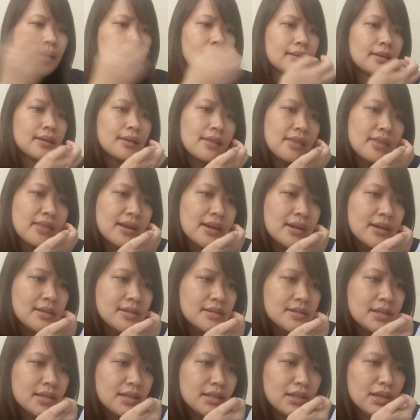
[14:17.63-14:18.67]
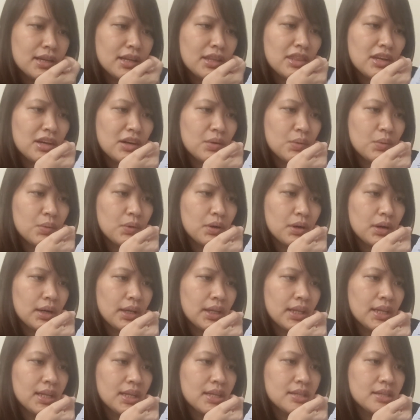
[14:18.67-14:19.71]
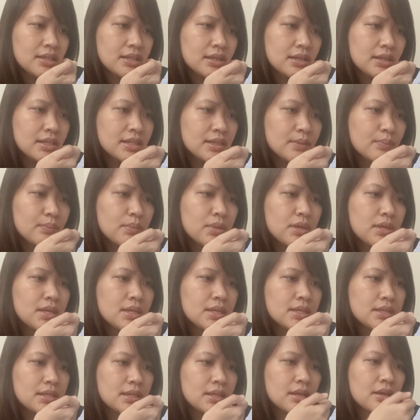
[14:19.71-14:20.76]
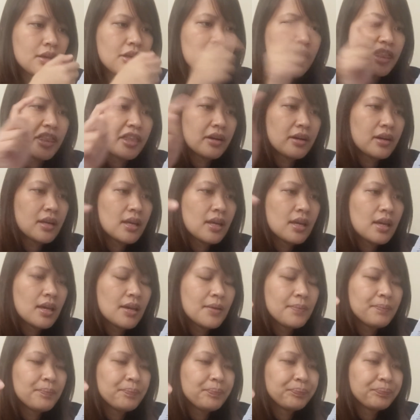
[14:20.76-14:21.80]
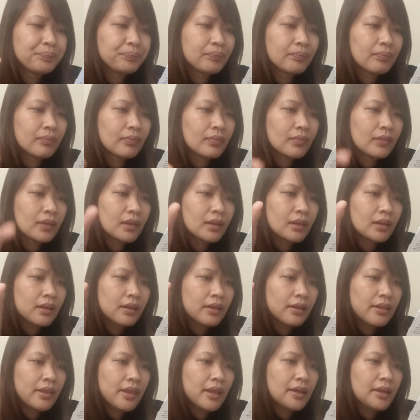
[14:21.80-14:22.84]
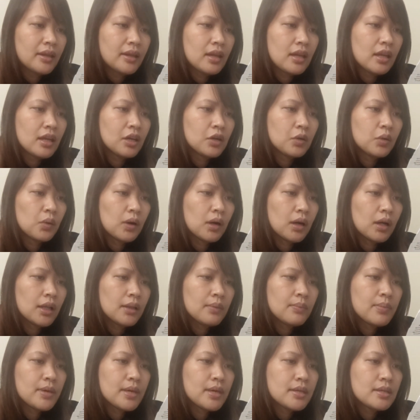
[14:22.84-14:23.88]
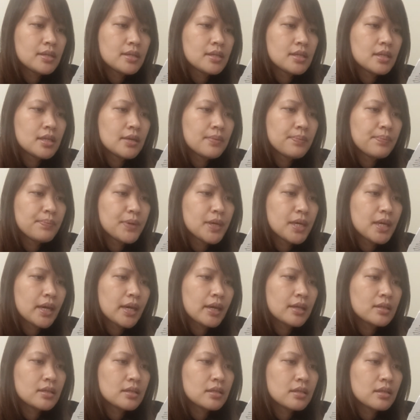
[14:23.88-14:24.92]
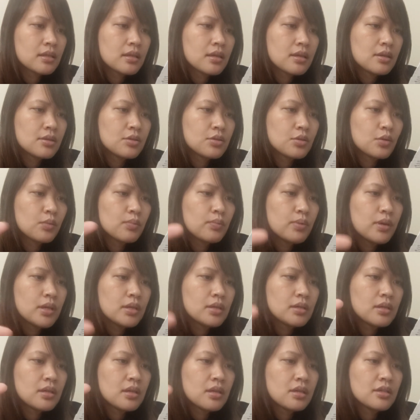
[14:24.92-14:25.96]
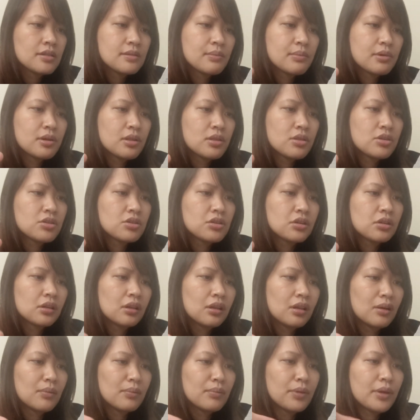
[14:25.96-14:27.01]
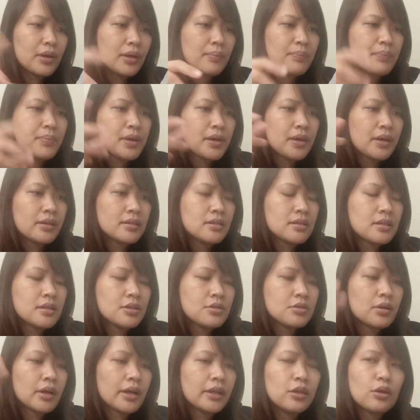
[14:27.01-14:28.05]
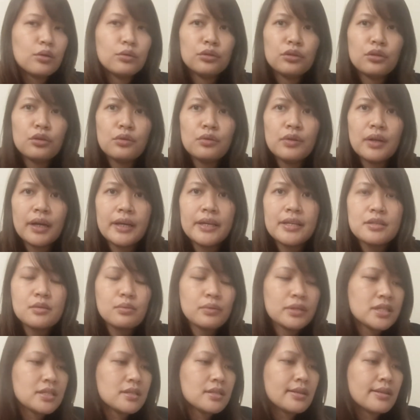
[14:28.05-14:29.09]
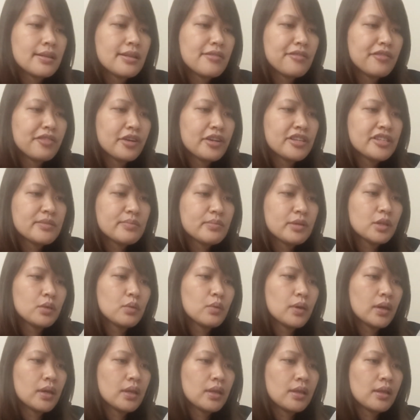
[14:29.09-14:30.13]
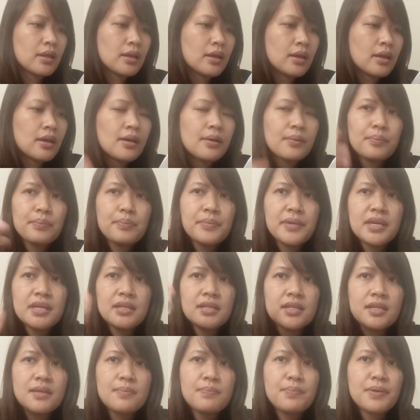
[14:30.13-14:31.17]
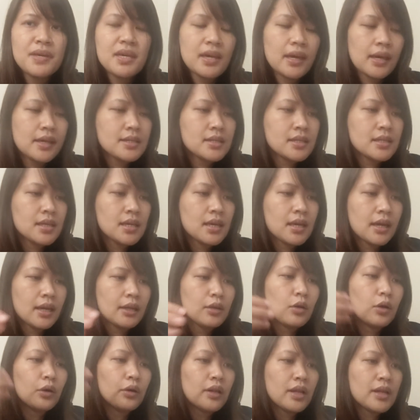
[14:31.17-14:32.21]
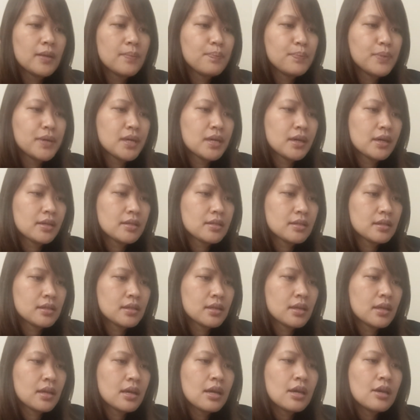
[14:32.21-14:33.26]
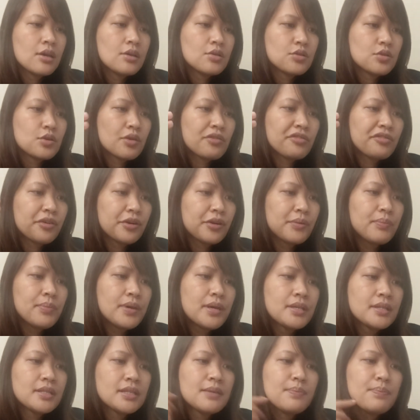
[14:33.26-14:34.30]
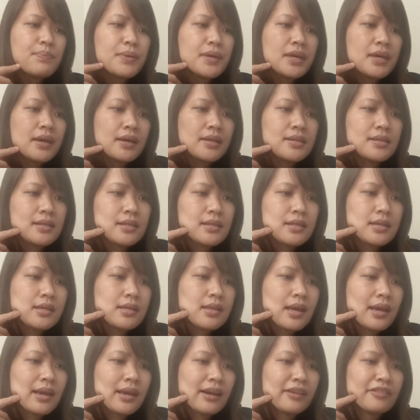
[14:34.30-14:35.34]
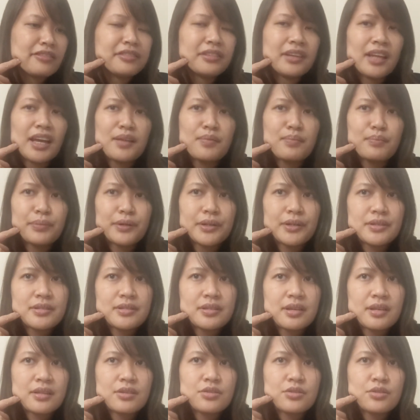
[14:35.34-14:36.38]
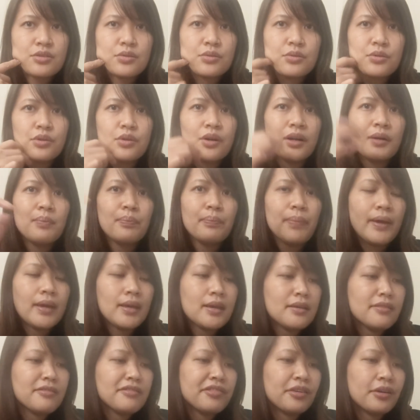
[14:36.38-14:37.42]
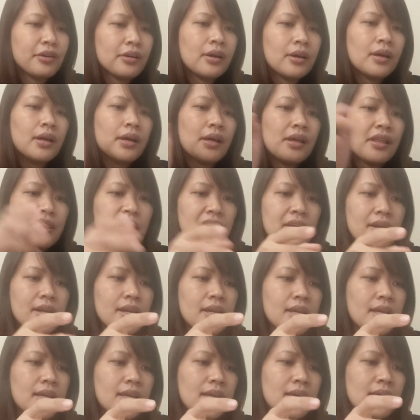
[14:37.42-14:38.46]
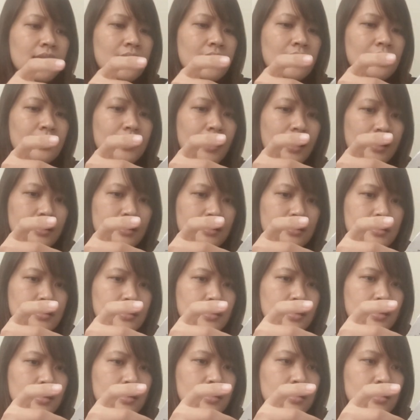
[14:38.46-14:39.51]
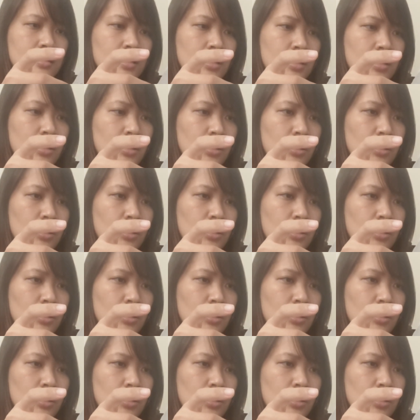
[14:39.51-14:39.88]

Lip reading: And then there's another one, it says BC3, then equal BC PST. So BC is British Columbia, PST. So I don't know, guys, what's the difference between BC PST and only PST. So for BC PST, they have 10%, so you are paying for 3 taxes.